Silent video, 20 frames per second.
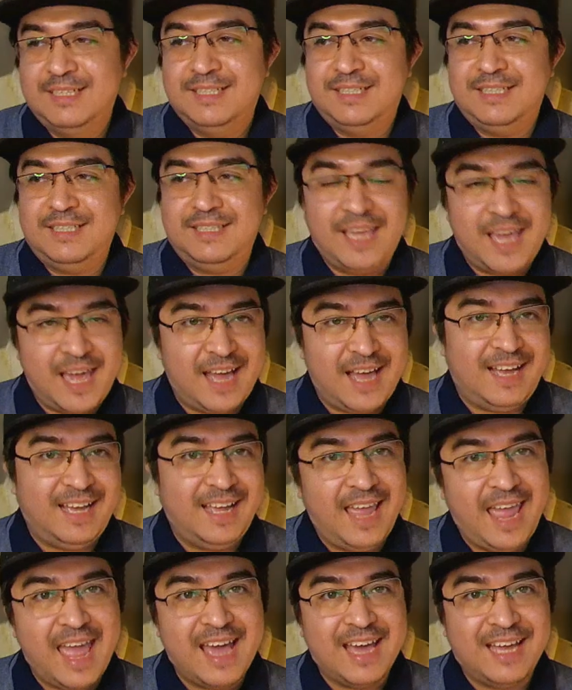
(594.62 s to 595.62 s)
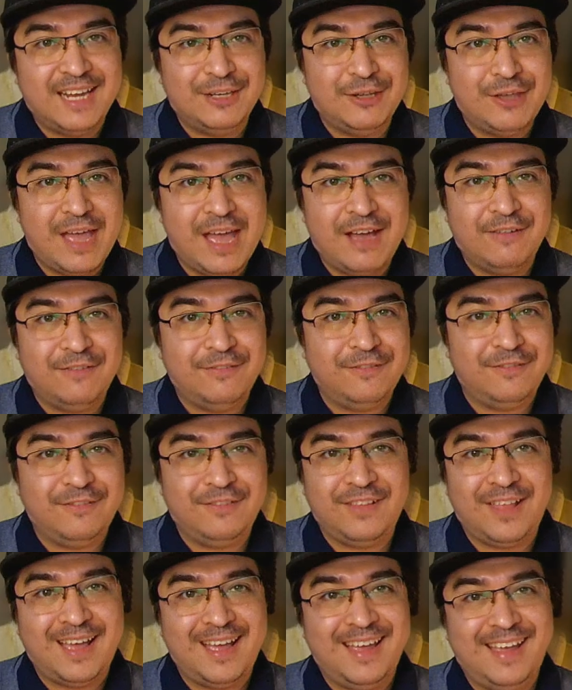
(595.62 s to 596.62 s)
Yeah, and you have
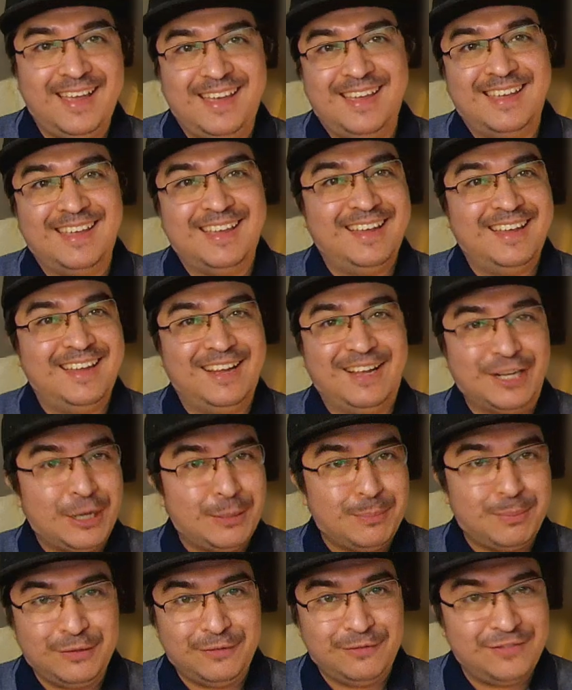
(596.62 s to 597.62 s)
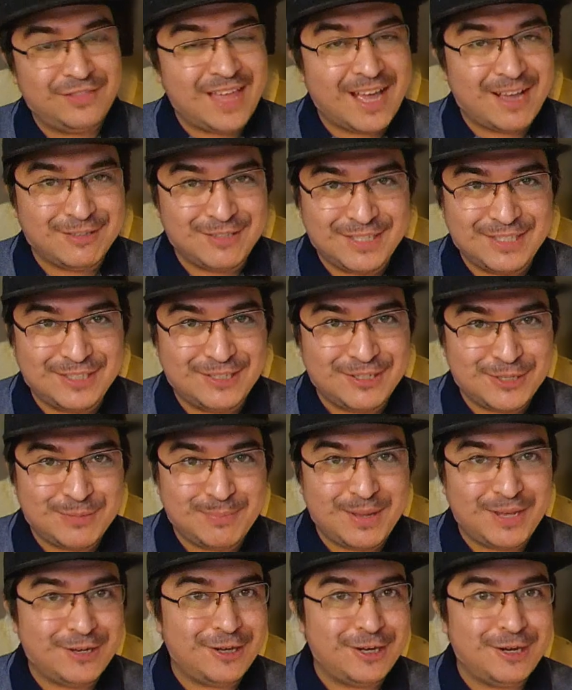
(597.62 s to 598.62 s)
like a couple of thousand to
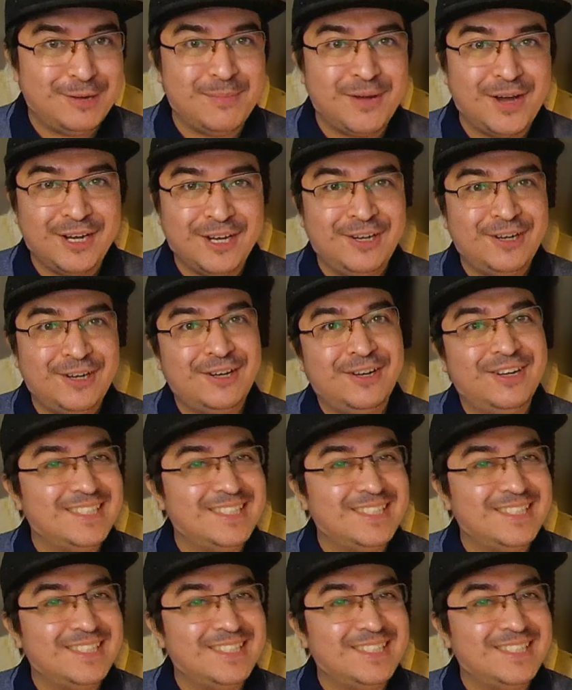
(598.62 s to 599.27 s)
spend on a monitor.